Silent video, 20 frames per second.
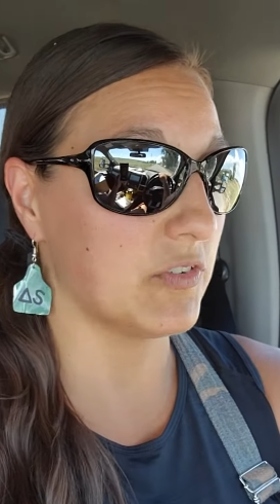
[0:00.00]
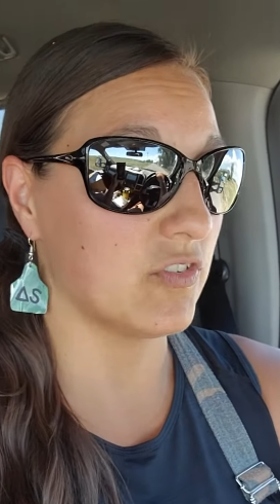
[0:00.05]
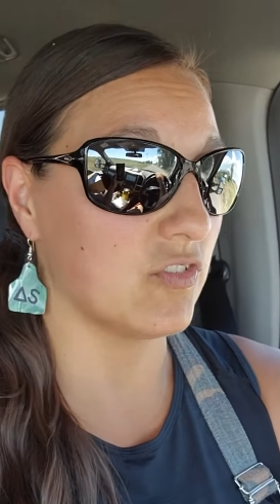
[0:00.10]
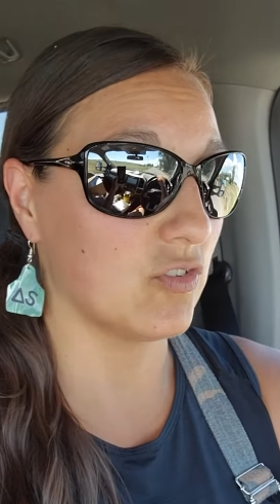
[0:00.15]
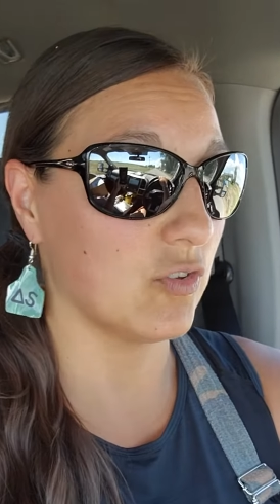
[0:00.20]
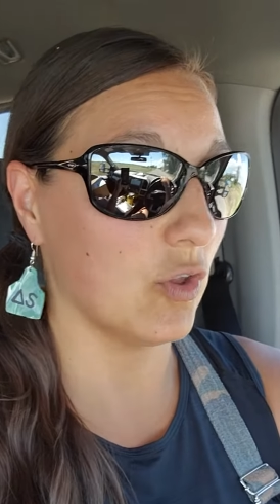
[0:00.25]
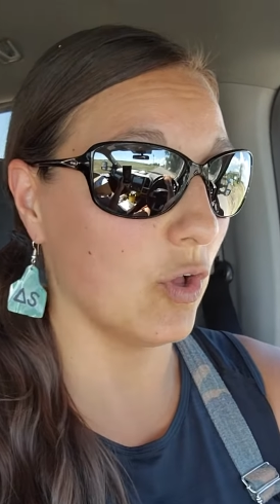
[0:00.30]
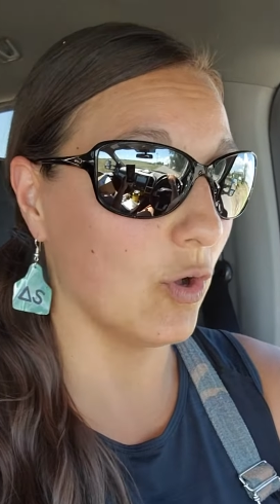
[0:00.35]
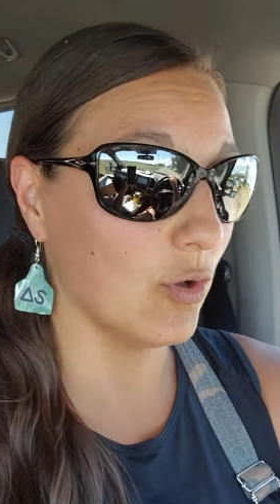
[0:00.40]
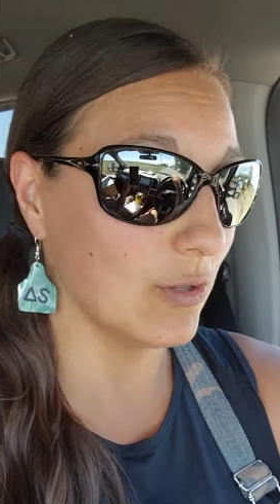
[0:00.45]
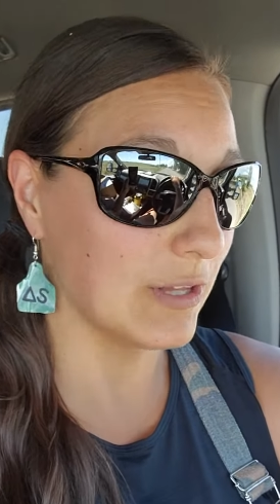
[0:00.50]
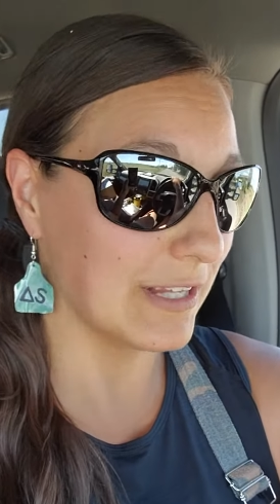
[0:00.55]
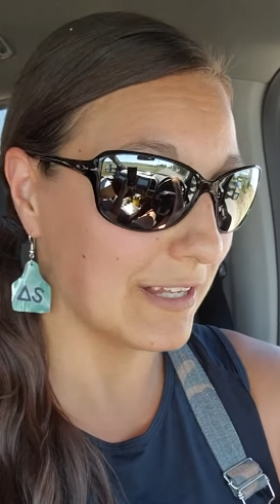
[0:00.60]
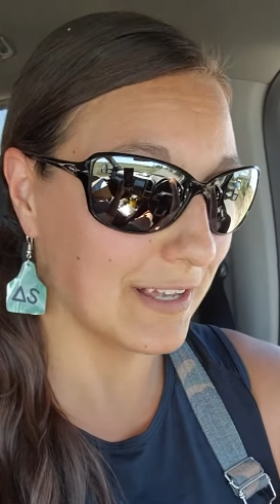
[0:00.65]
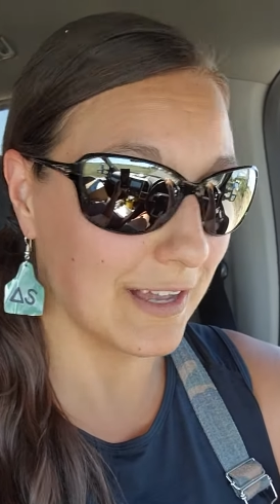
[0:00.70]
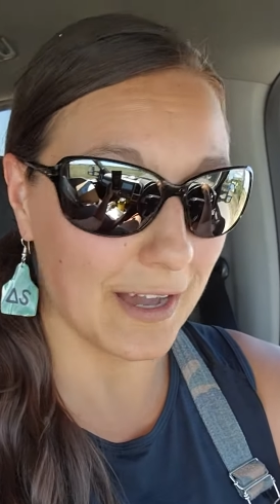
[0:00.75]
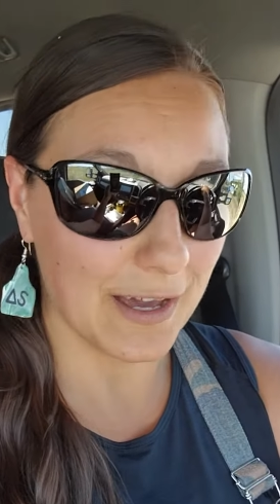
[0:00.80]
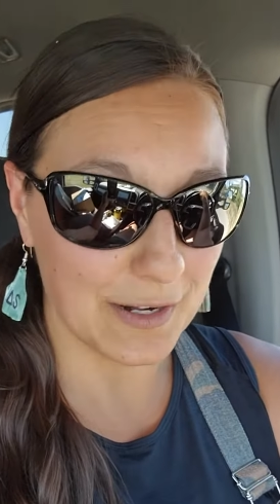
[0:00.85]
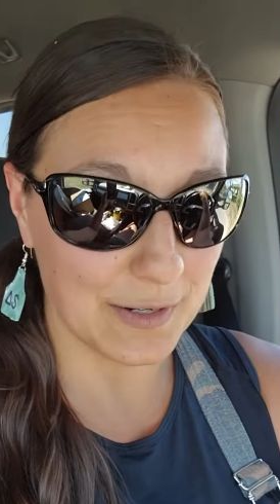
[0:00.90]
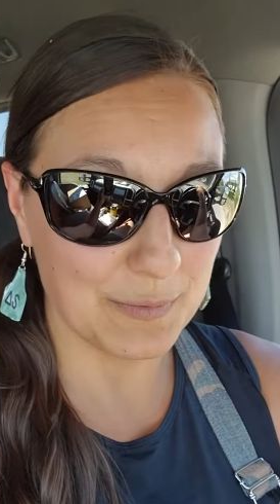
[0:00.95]
slowly,
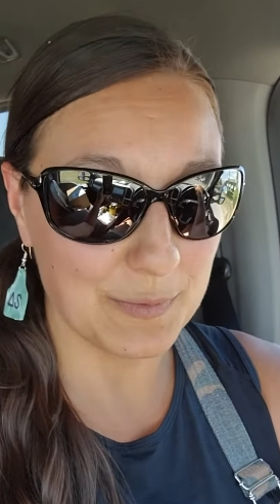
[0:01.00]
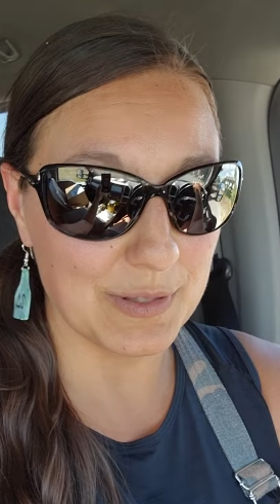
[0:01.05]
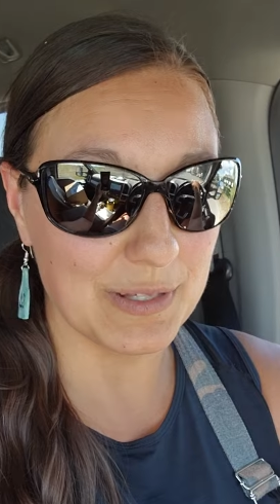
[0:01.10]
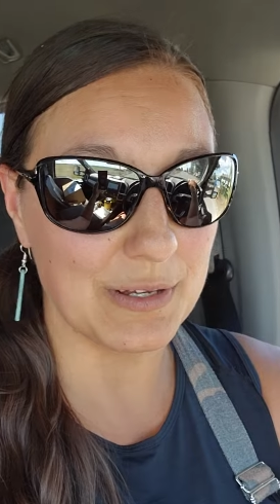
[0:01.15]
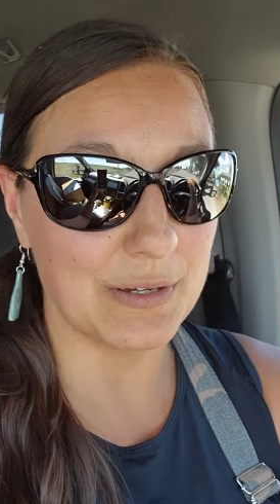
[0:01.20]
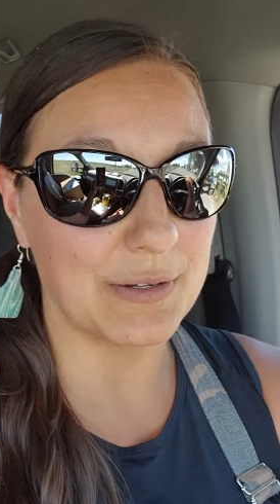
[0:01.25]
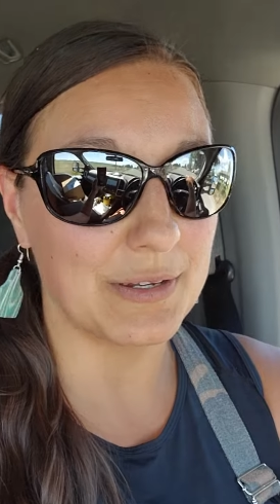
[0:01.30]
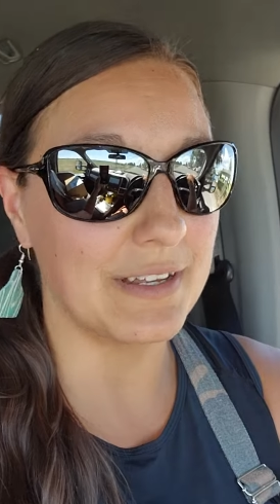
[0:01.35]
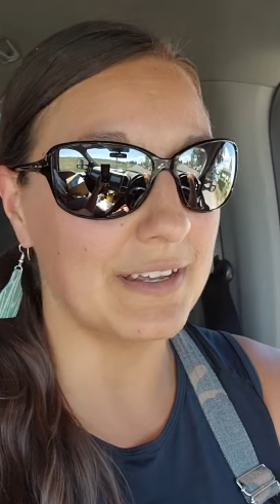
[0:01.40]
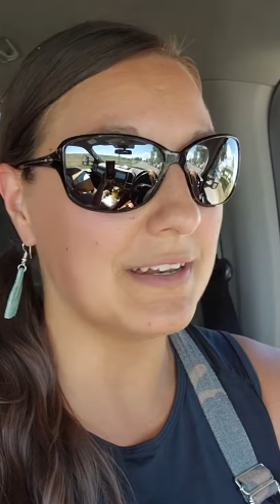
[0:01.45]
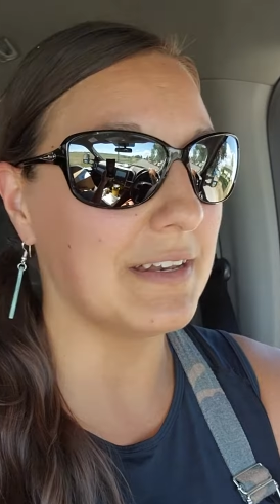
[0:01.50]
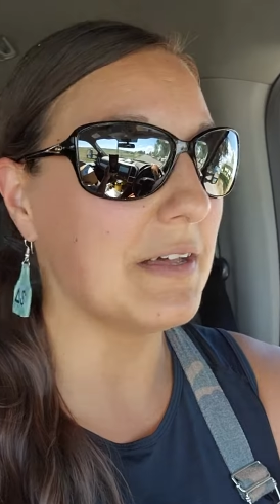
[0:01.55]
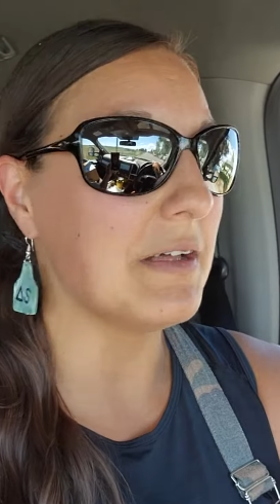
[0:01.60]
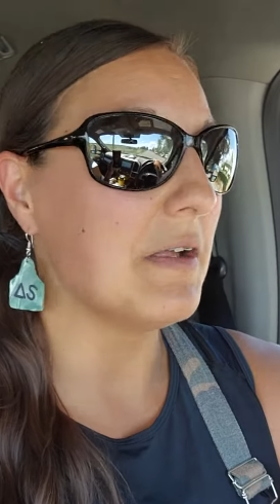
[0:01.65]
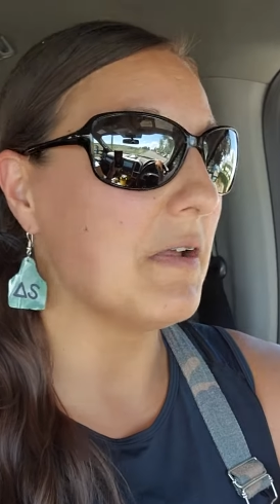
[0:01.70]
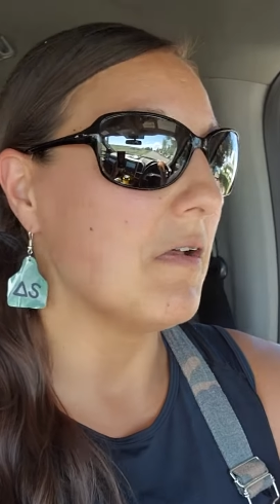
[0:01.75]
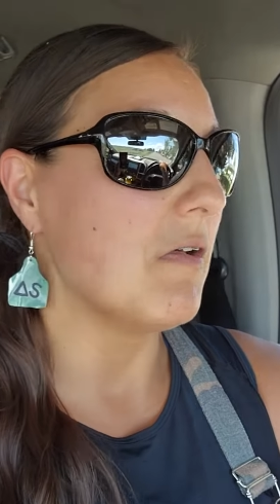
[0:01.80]
got him loaded,